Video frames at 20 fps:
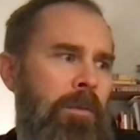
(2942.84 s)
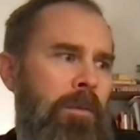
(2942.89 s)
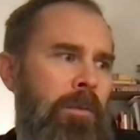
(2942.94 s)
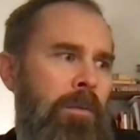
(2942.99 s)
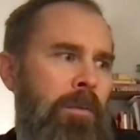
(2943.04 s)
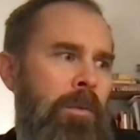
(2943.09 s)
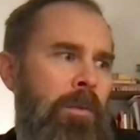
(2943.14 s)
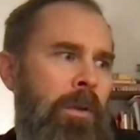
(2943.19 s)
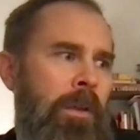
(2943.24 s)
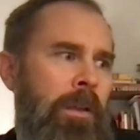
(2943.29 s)

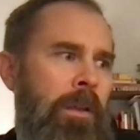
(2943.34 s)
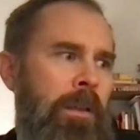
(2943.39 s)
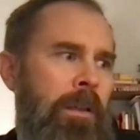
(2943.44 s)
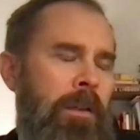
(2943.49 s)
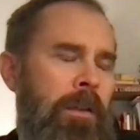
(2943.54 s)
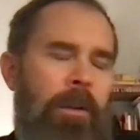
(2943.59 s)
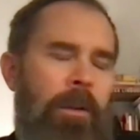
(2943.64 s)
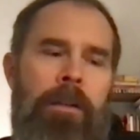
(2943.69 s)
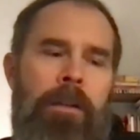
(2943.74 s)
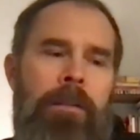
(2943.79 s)

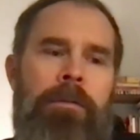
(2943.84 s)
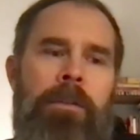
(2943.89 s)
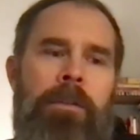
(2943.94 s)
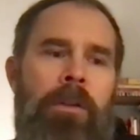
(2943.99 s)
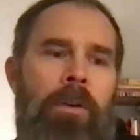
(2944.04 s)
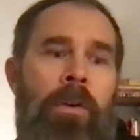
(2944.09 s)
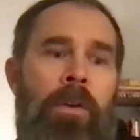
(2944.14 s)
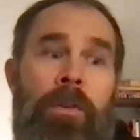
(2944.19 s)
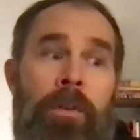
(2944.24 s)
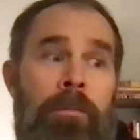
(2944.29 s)
work, or
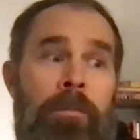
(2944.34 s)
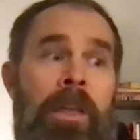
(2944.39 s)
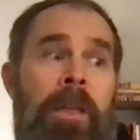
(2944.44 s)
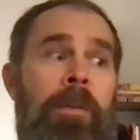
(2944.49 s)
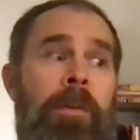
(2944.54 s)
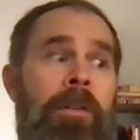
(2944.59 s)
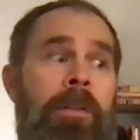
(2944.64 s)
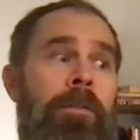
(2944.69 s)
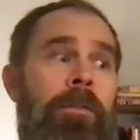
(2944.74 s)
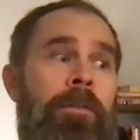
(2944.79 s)
also
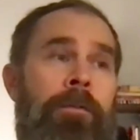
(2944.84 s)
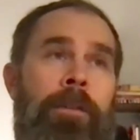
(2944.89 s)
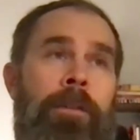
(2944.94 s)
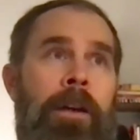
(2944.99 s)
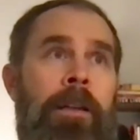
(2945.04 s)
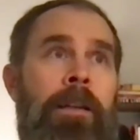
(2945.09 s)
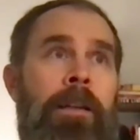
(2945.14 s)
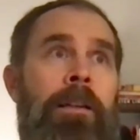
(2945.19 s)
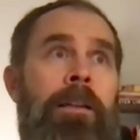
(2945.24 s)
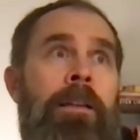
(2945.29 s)
maybe
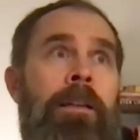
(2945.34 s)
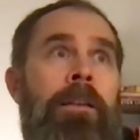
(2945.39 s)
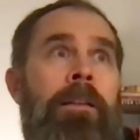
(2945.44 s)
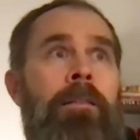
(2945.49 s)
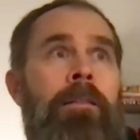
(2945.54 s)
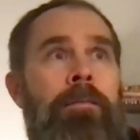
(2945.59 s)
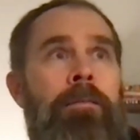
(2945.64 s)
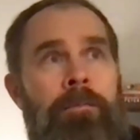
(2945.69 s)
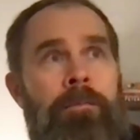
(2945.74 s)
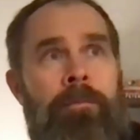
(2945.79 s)
finally
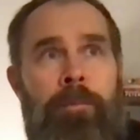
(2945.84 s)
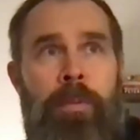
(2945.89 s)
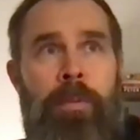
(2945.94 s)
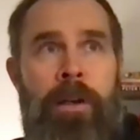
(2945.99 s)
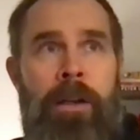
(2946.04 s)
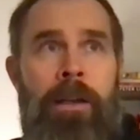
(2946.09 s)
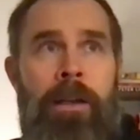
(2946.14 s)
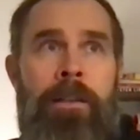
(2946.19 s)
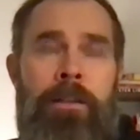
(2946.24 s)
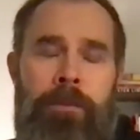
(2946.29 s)

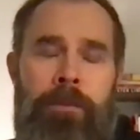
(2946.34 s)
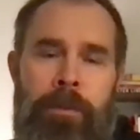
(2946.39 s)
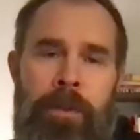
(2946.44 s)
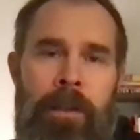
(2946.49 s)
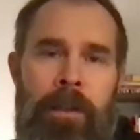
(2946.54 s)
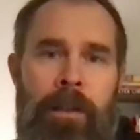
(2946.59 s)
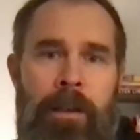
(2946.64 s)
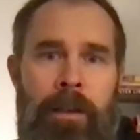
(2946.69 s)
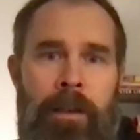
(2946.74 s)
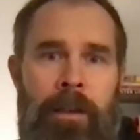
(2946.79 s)
brands
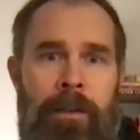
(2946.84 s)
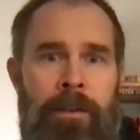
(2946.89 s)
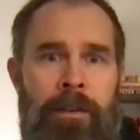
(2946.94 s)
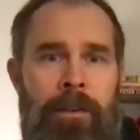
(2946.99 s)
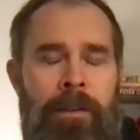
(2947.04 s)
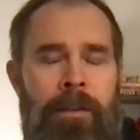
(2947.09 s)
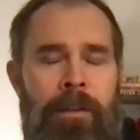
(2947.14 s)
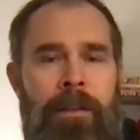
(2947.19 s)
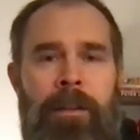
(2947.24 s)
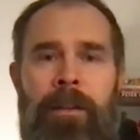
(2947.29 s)

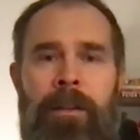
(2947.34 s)
realize,